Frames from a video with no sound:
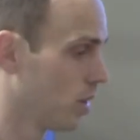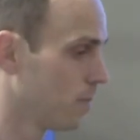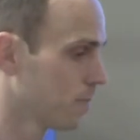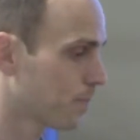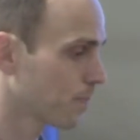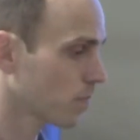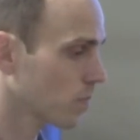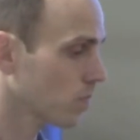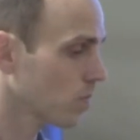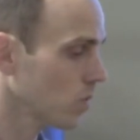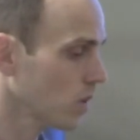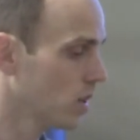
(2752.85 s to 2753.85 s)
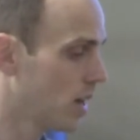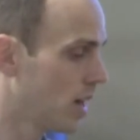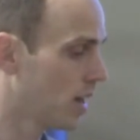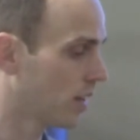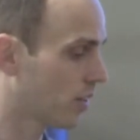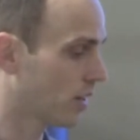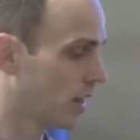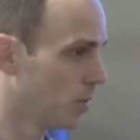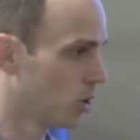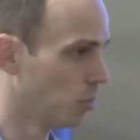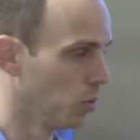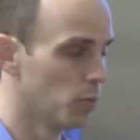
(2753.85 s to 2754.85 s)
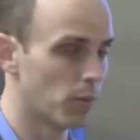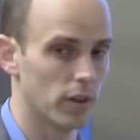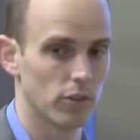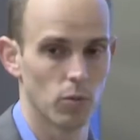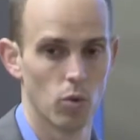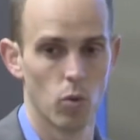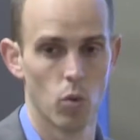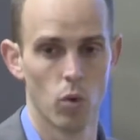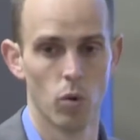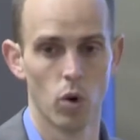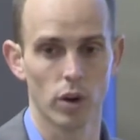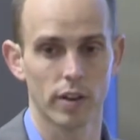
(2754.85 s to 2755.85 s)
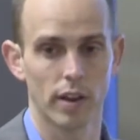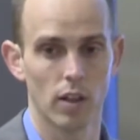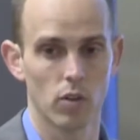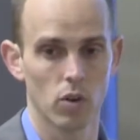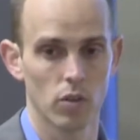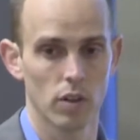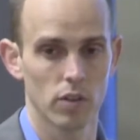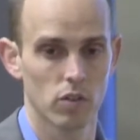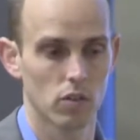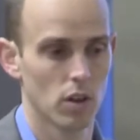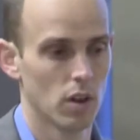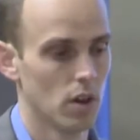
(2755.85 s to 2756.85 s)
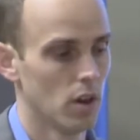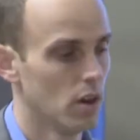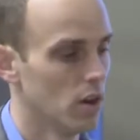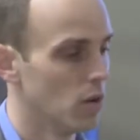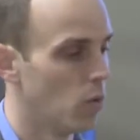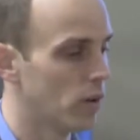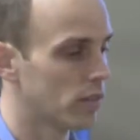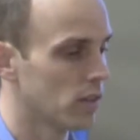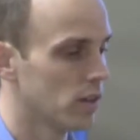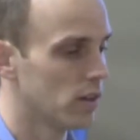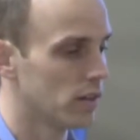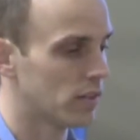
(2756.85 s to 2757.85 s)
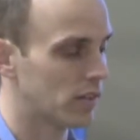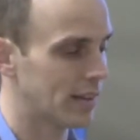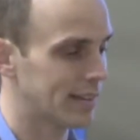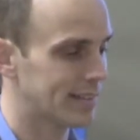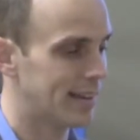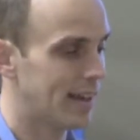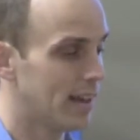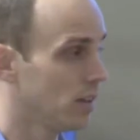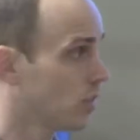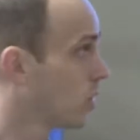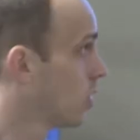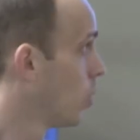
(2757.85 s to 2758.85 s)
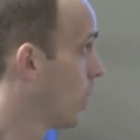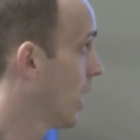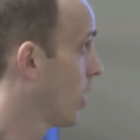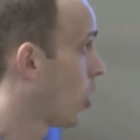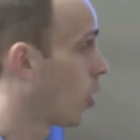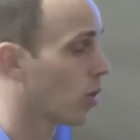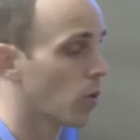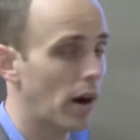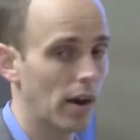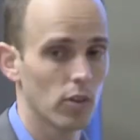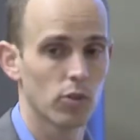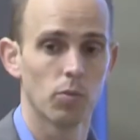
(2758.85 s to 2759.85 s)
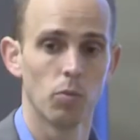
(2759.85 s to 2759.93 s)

them, and I said, give me your blueprints, and we'll, we'll work together on this. Within six days, we had all their wireless